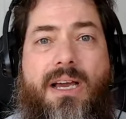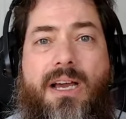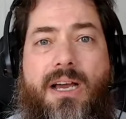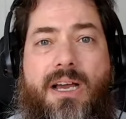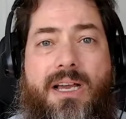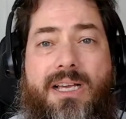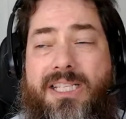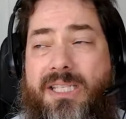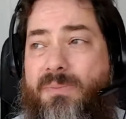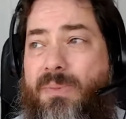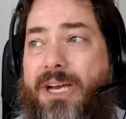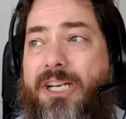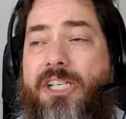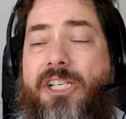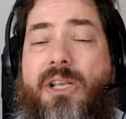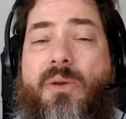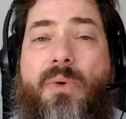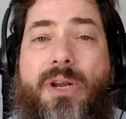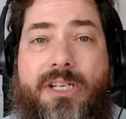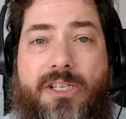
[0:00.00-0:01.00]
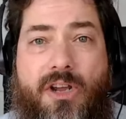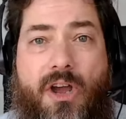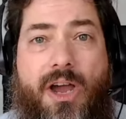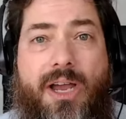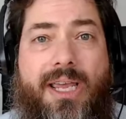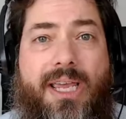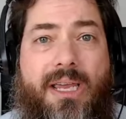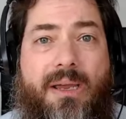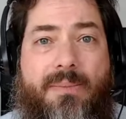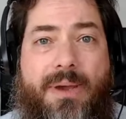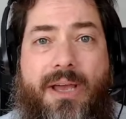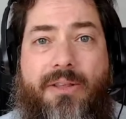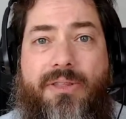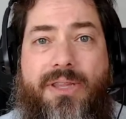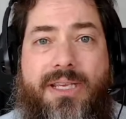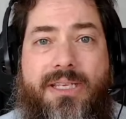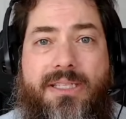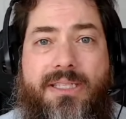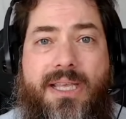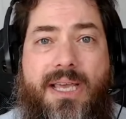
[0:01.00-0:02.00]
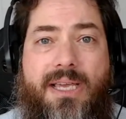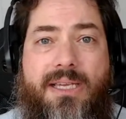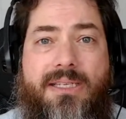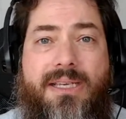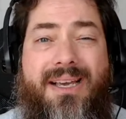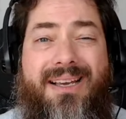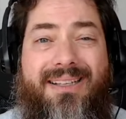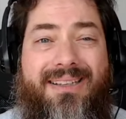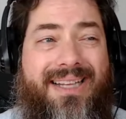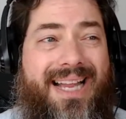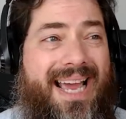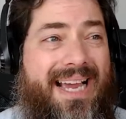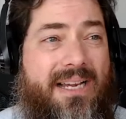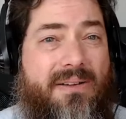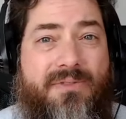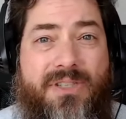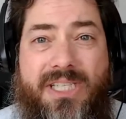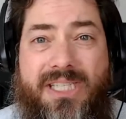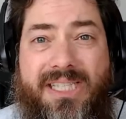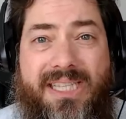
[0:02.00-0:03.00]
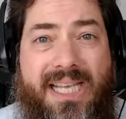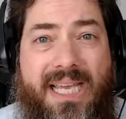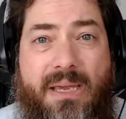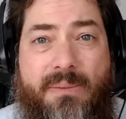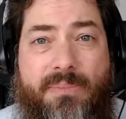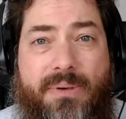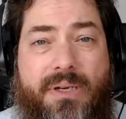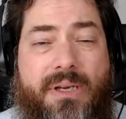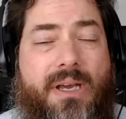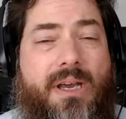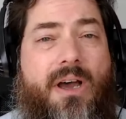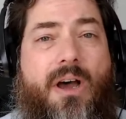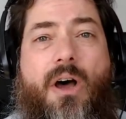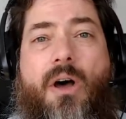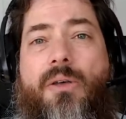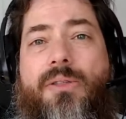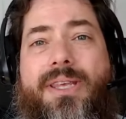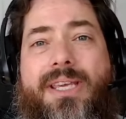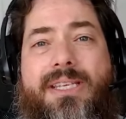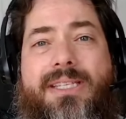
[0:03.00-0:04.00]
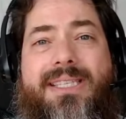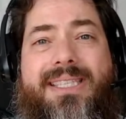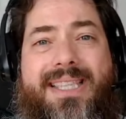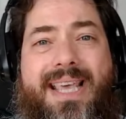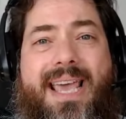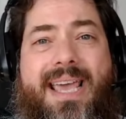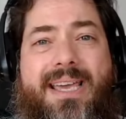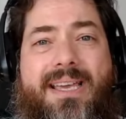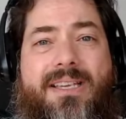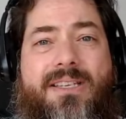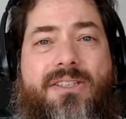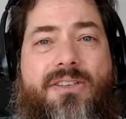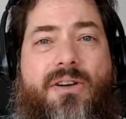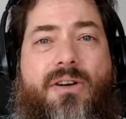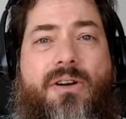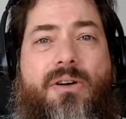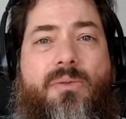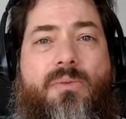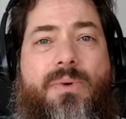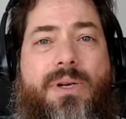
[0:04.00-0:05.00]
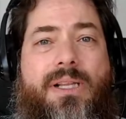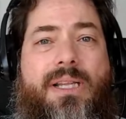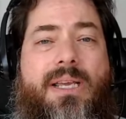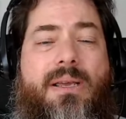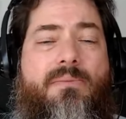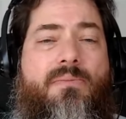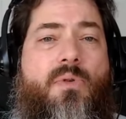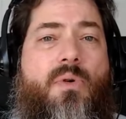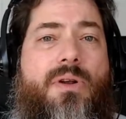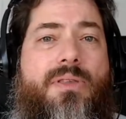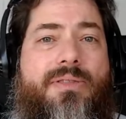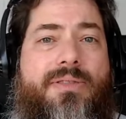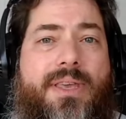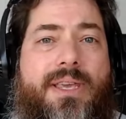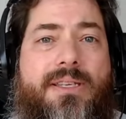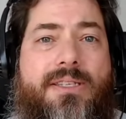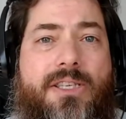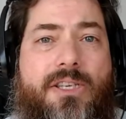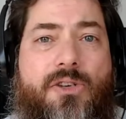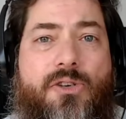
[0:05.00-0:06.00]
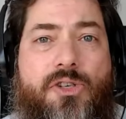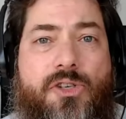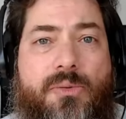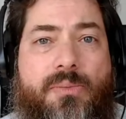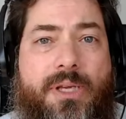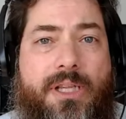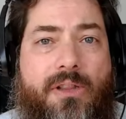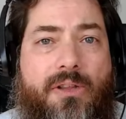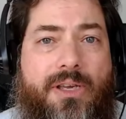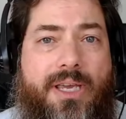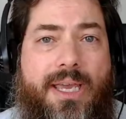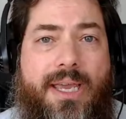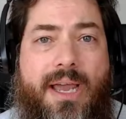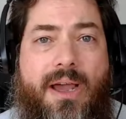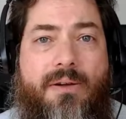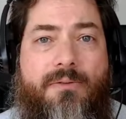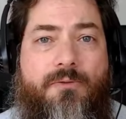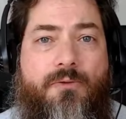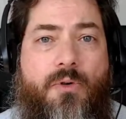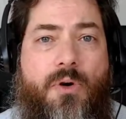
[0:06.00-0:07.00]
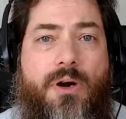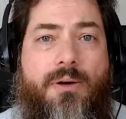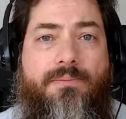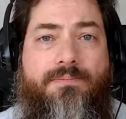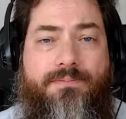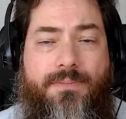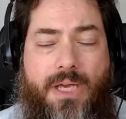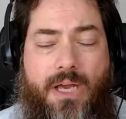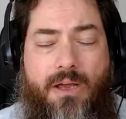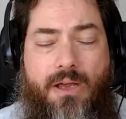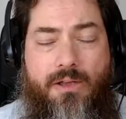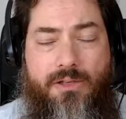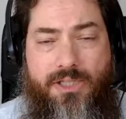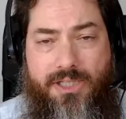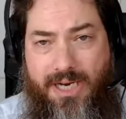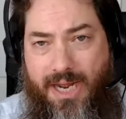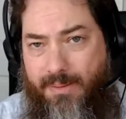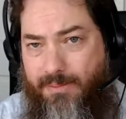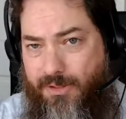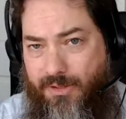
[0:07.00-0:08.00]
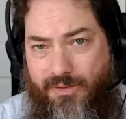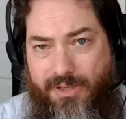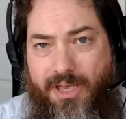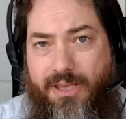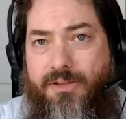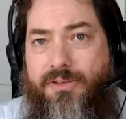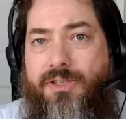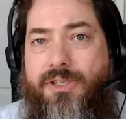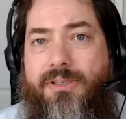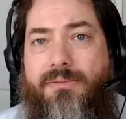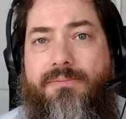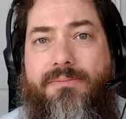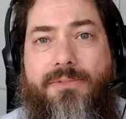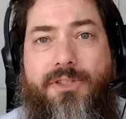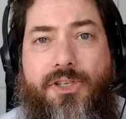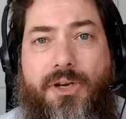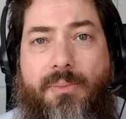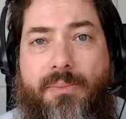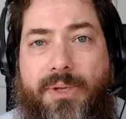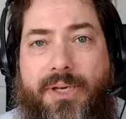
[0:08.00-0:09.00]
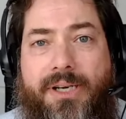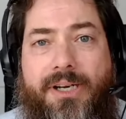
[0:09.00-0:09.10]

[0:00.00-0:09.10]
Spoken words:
especially when talking about these things. Lack of sleep, all these things are really important things that you should be looking out for. I'll stop so the others can jump